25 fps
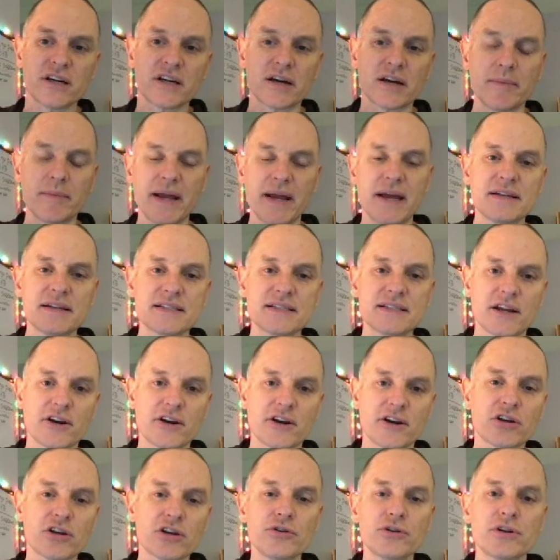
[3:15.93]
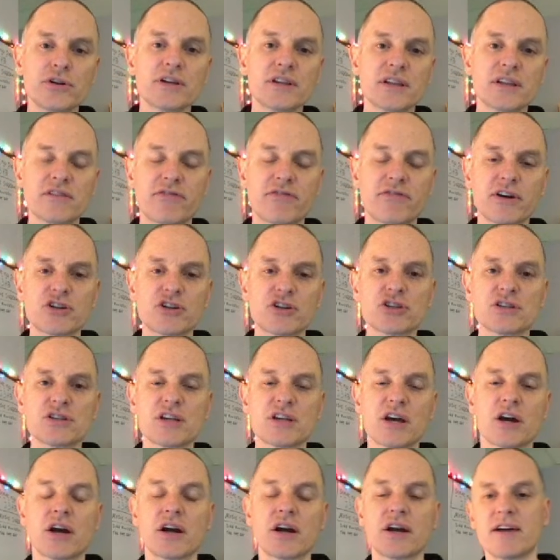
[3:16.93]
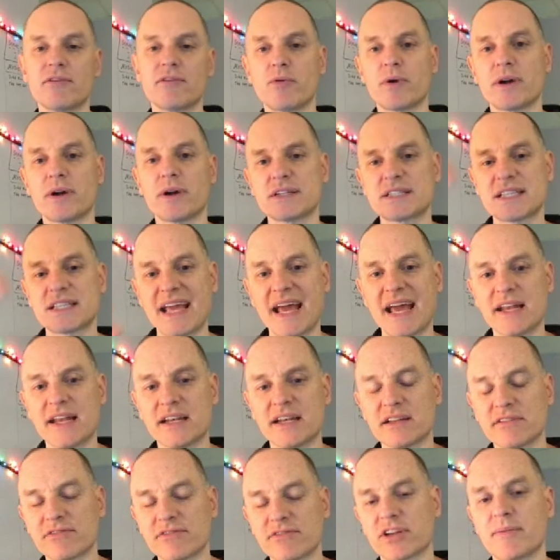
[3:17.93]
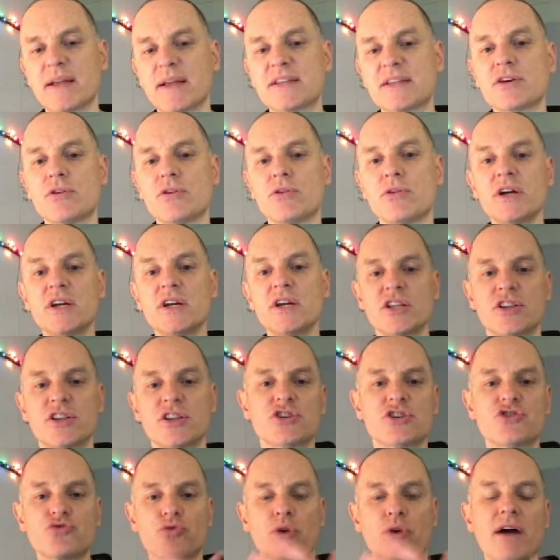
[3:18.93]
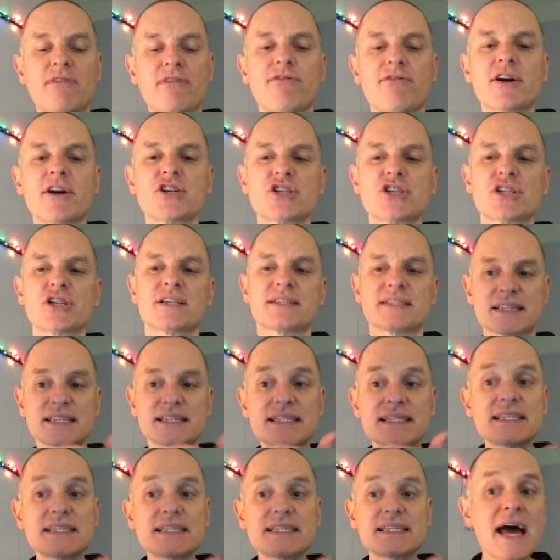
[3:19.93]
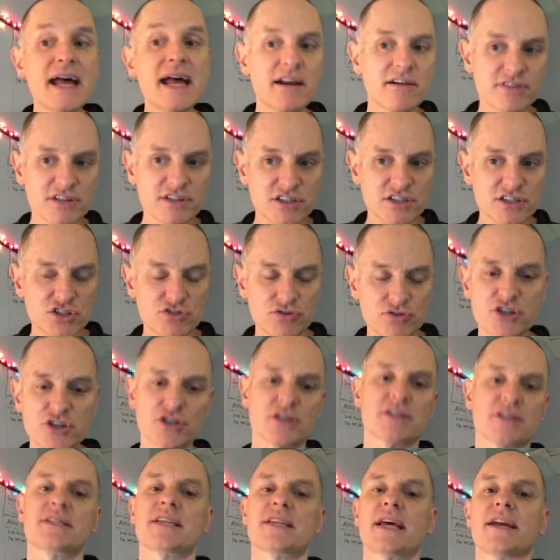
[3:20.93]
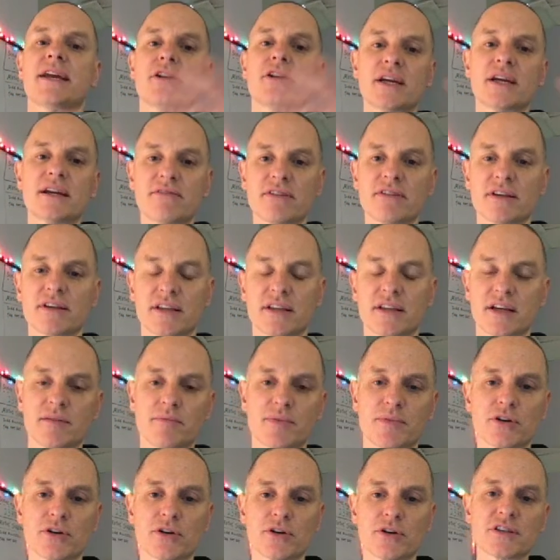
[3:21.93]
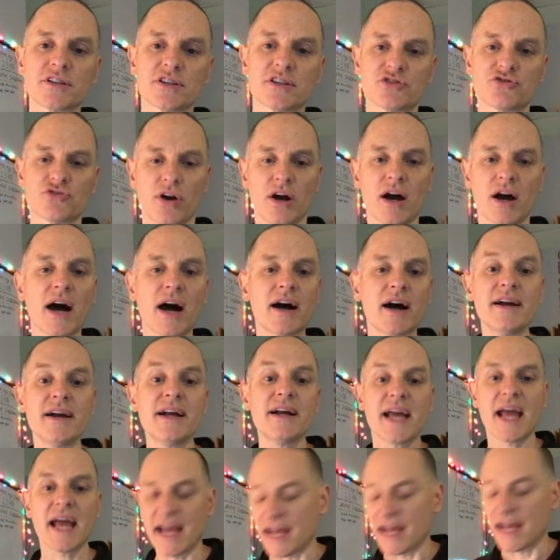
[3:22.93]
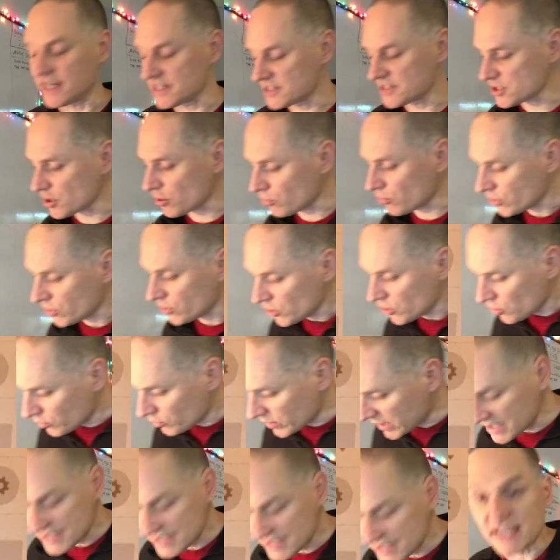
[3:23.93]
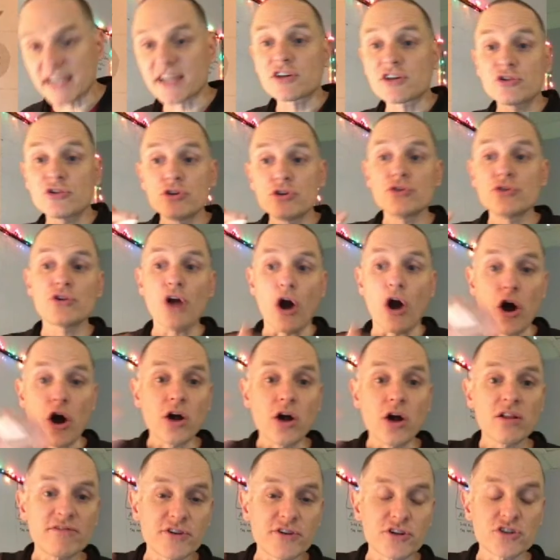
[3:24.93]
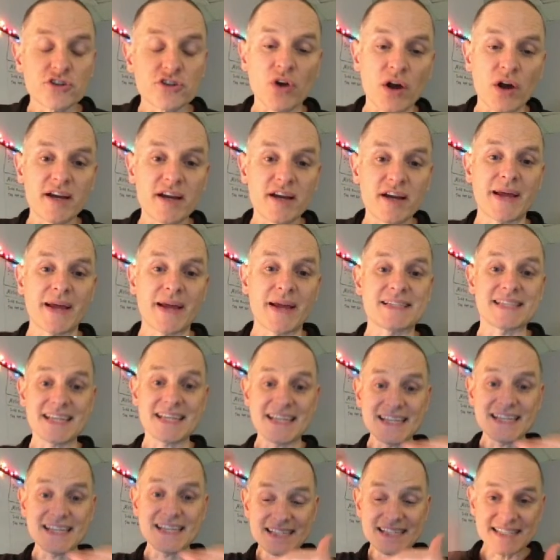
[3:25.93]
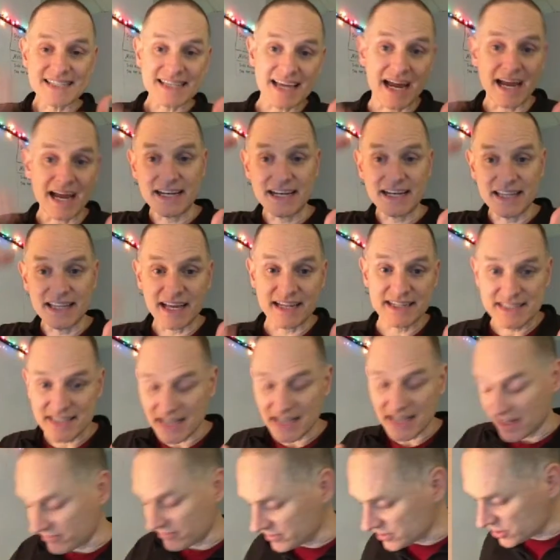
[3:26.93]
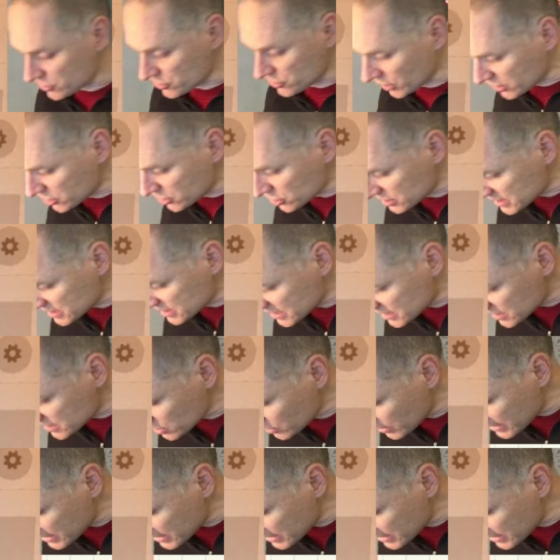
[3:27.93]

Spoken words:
commands that are included in the function are and where's the end of the command. So the draw function is a set of instructions that you're giving the computer to draw. And so we need to include all of your drawing commands inside that set of instructions. And so